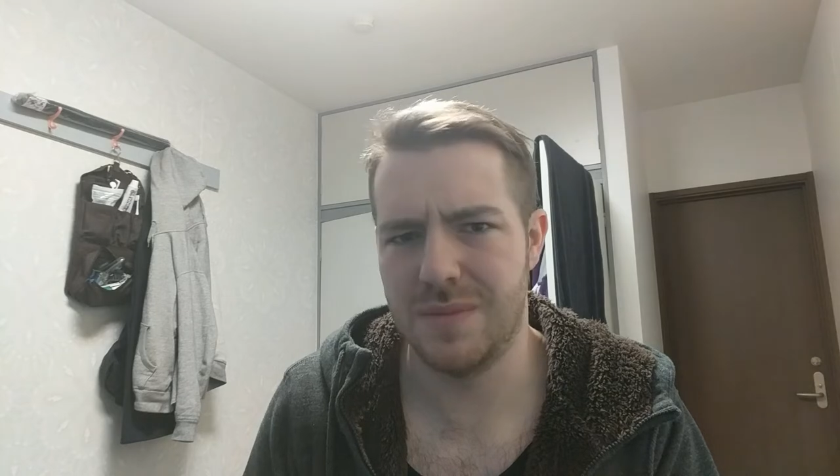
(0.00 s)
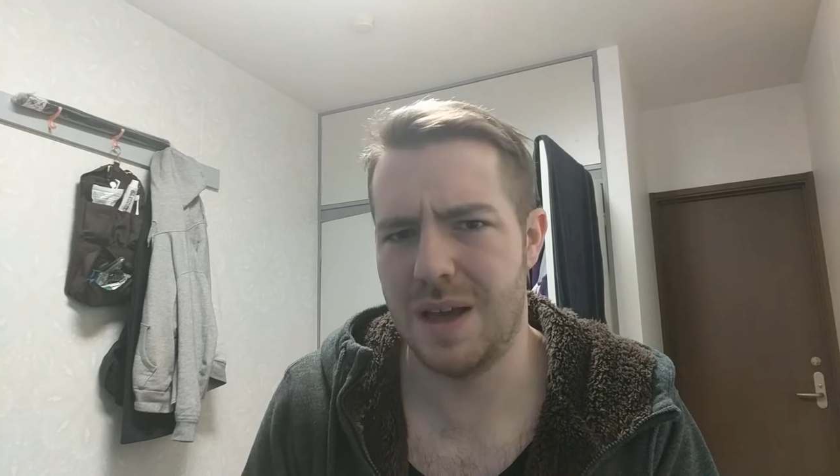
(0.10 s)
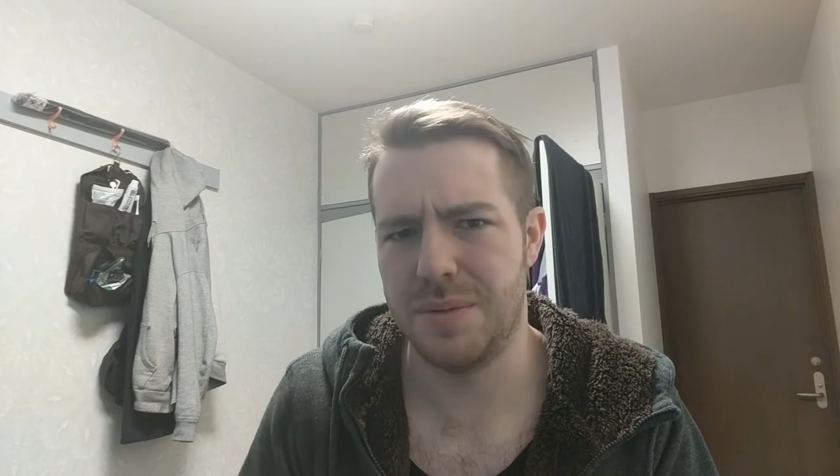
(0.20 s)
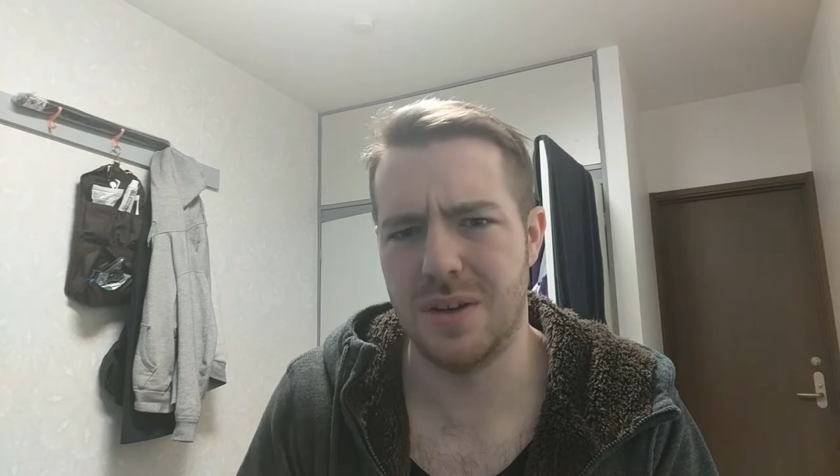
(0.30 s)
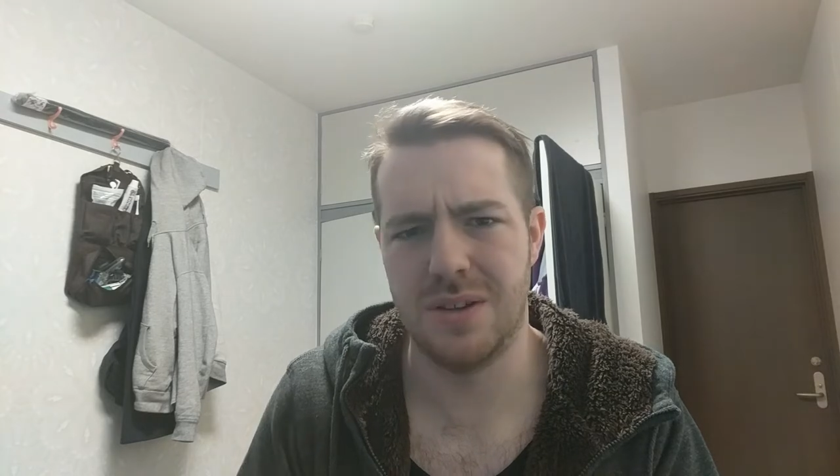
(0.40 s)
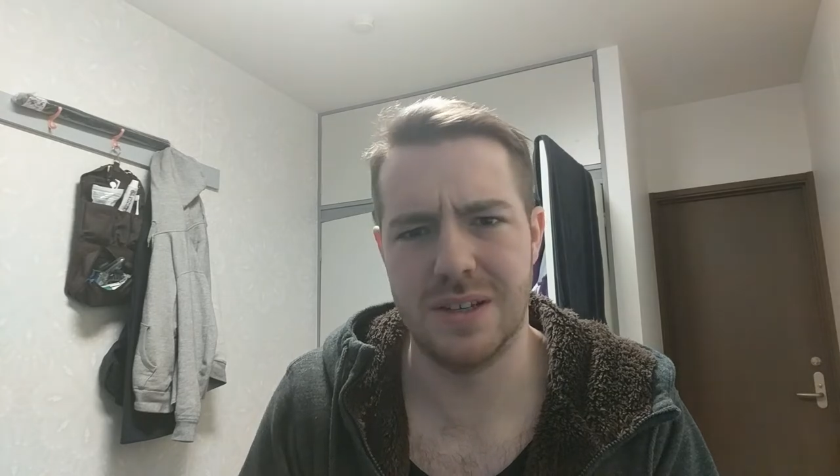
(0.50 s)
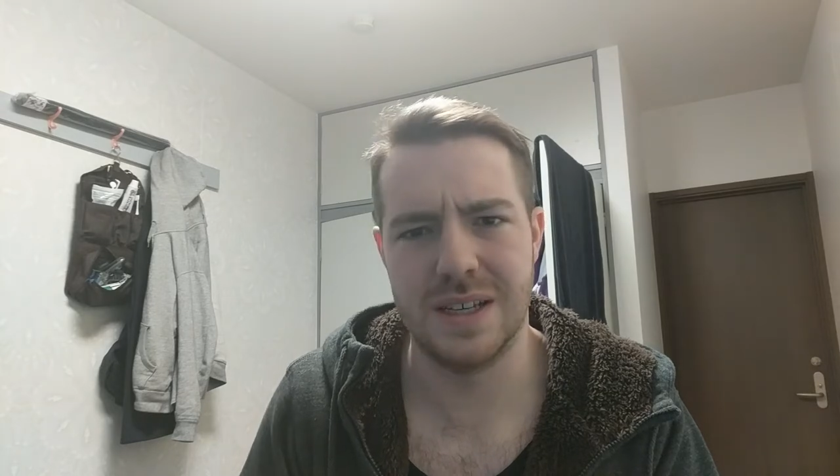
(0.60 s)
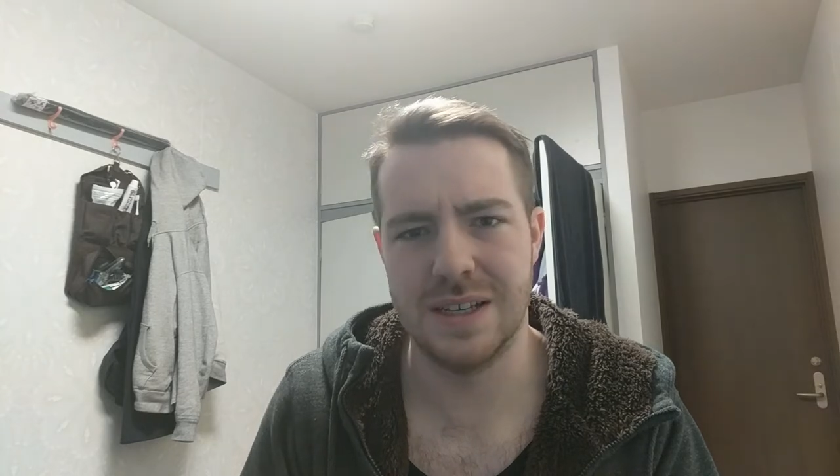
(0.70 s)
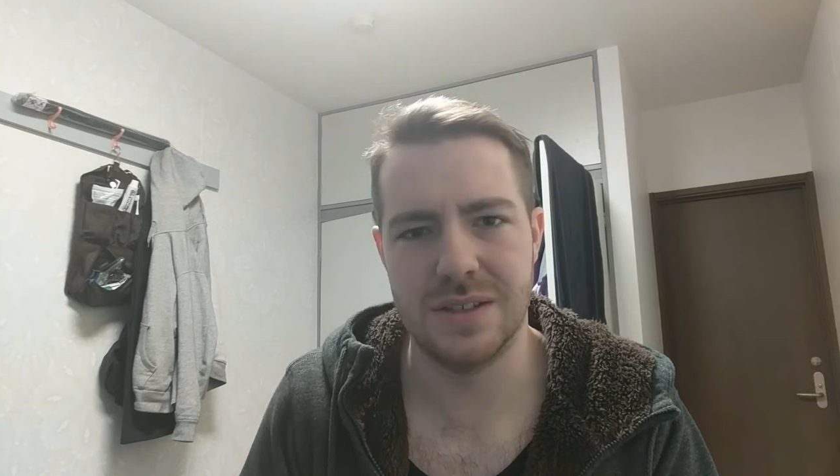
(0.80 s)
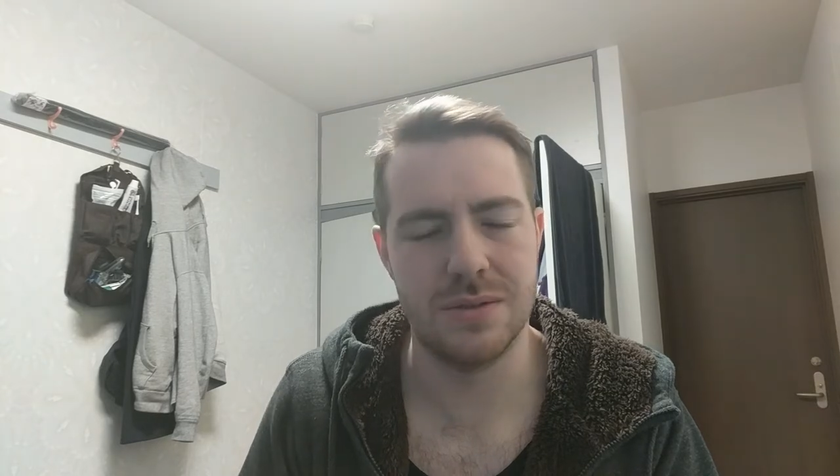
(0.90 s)
Happy
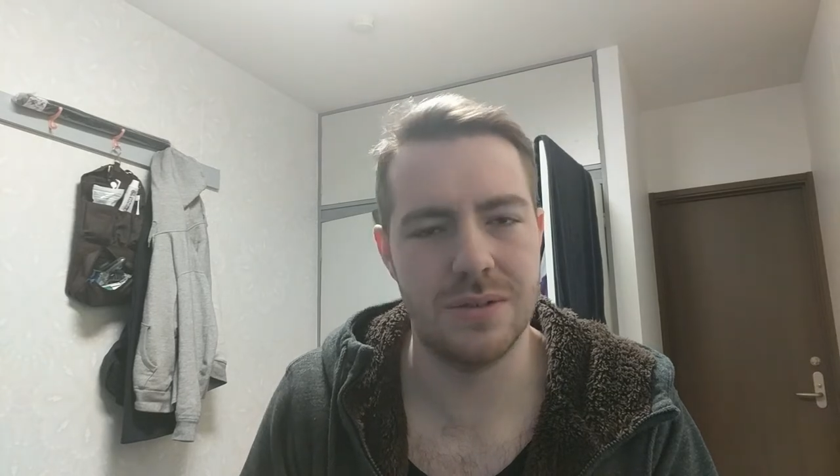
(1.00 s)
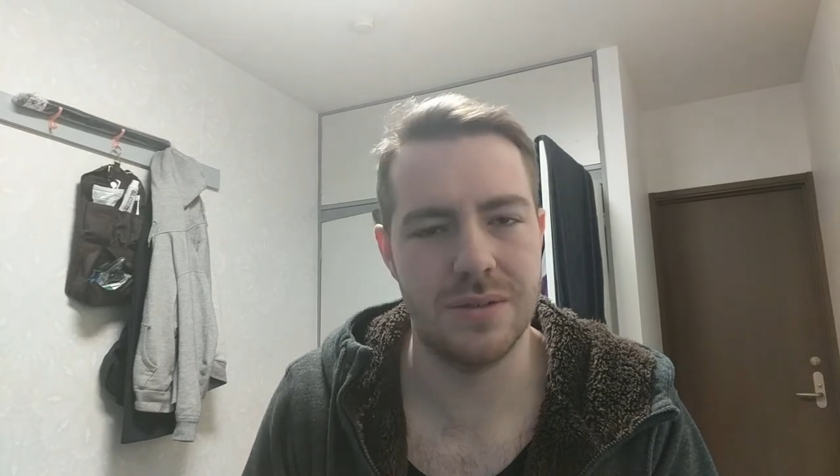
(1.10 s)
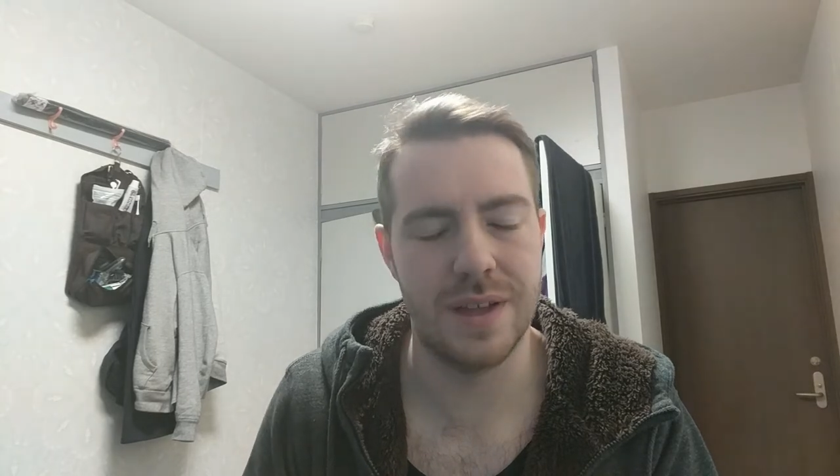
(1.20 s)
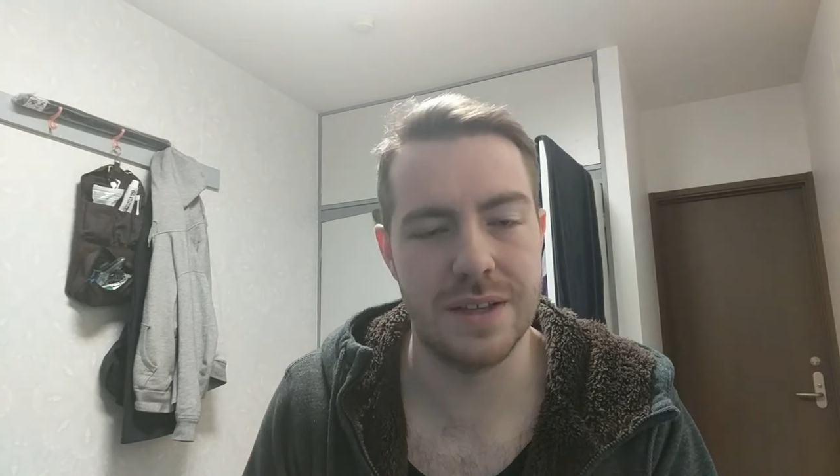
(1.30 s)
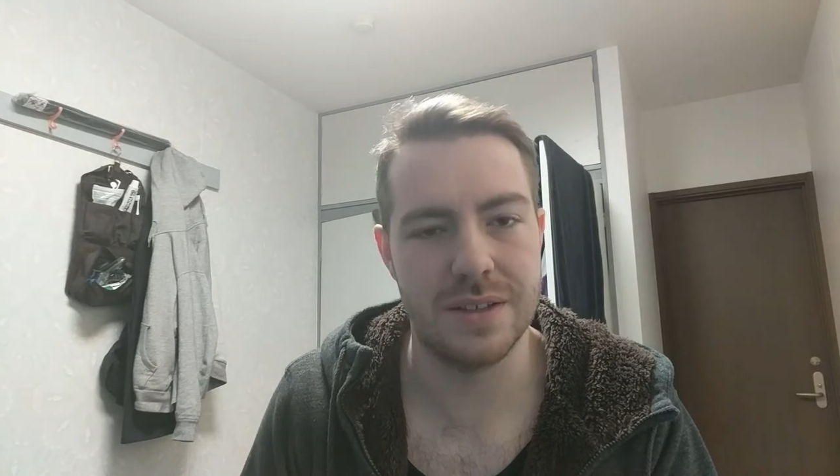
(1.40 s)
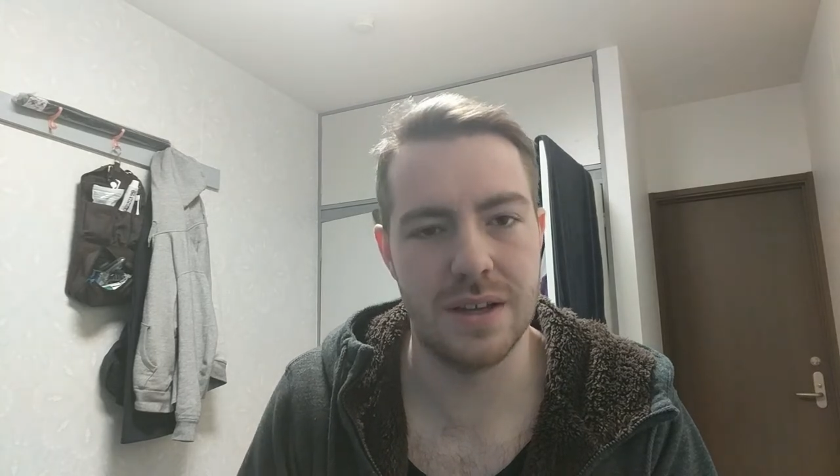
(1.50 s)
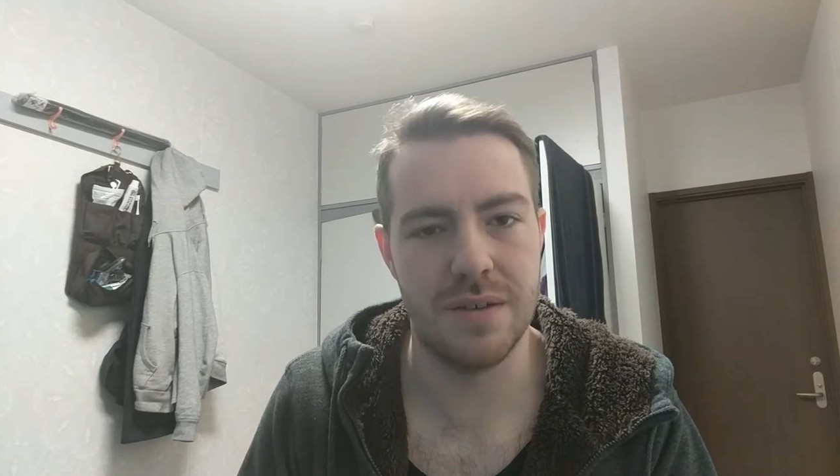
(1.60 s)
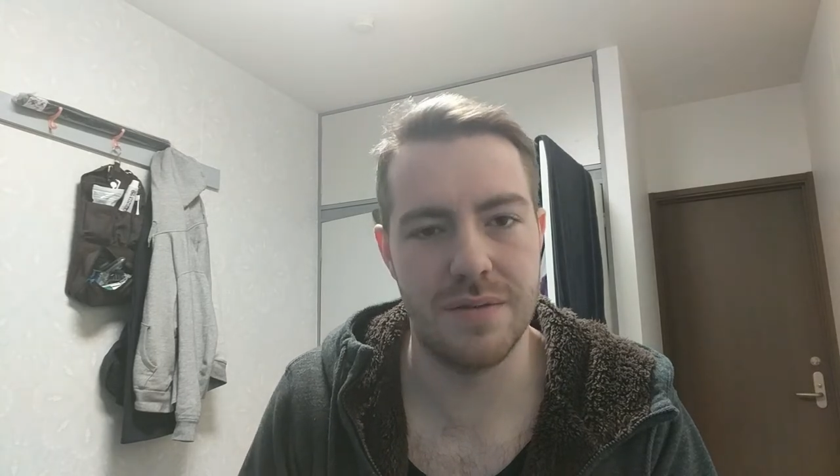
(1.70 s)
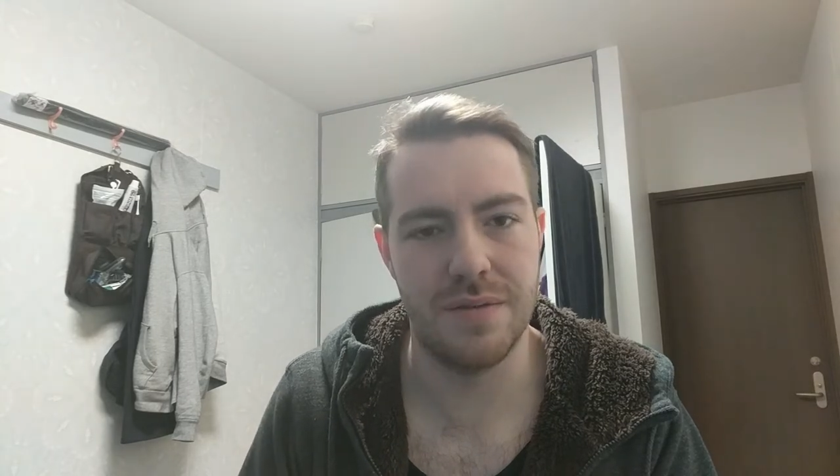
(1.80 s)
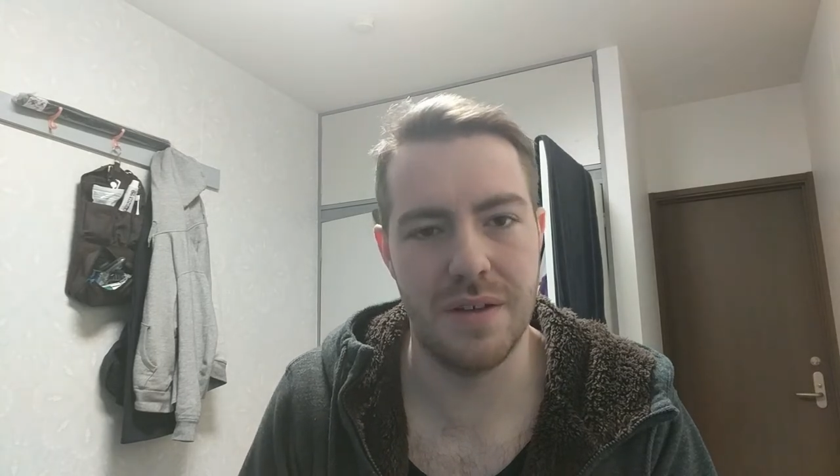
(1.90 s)
Holidays, all of that
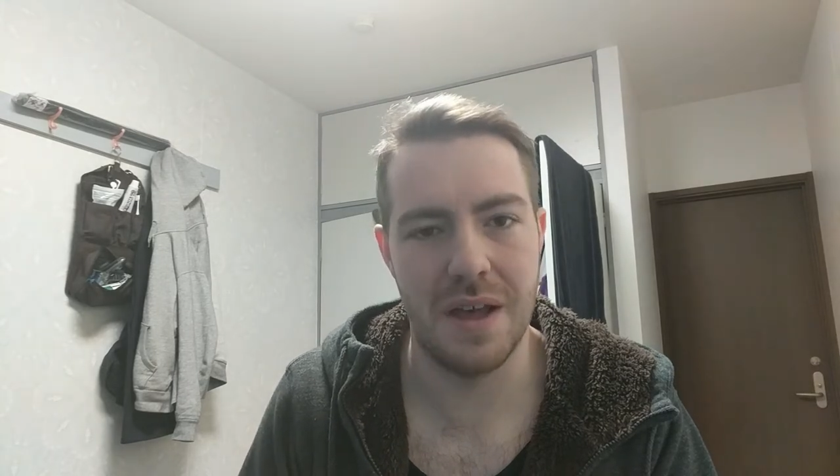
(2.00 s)
stuff.